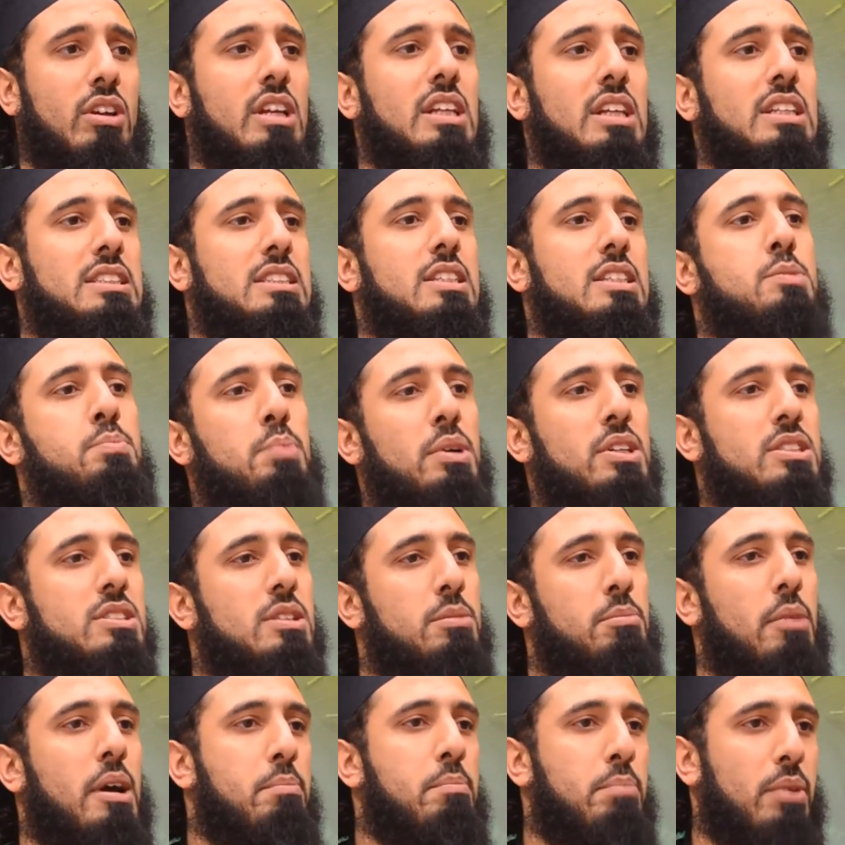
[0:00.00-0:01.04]
is this
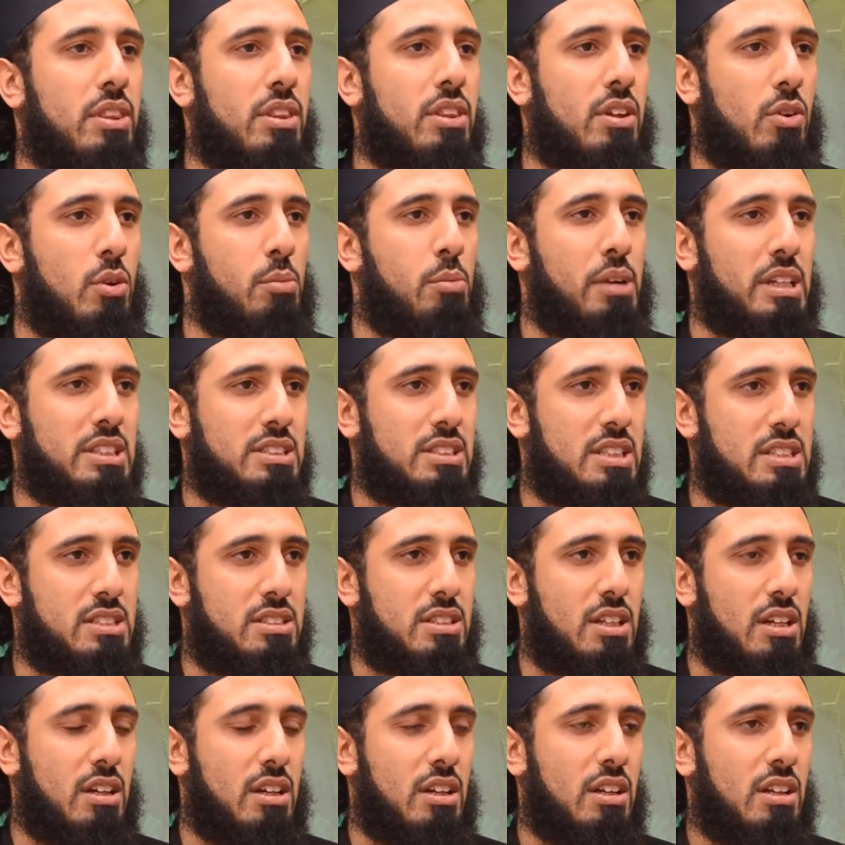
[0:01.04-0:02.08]
person my brother or my
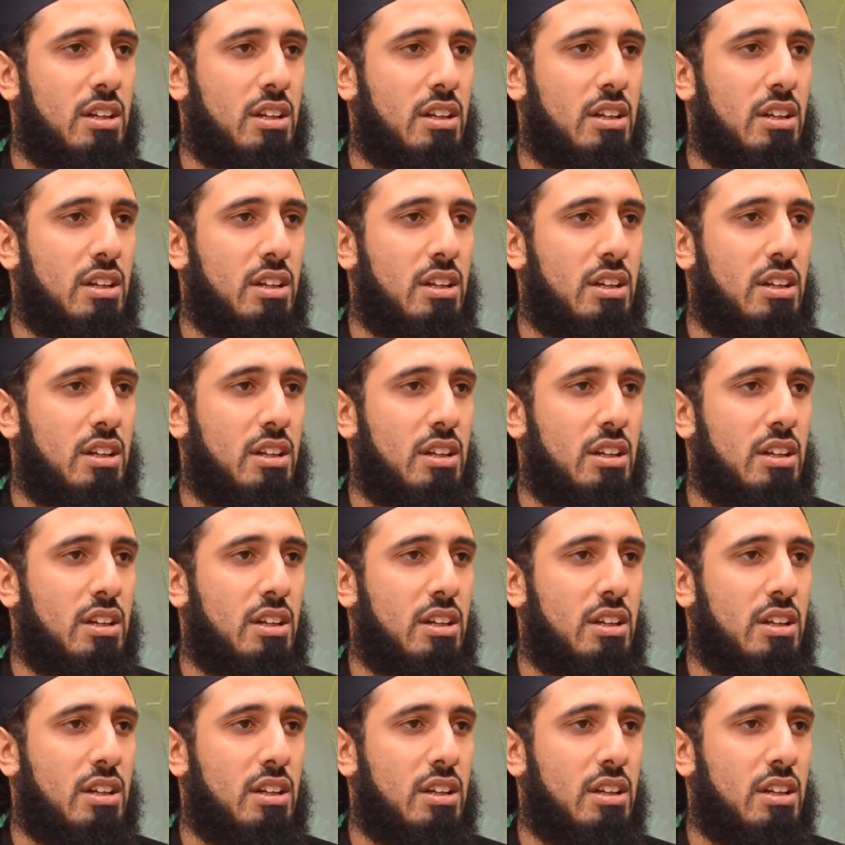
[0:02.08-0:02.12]
sister?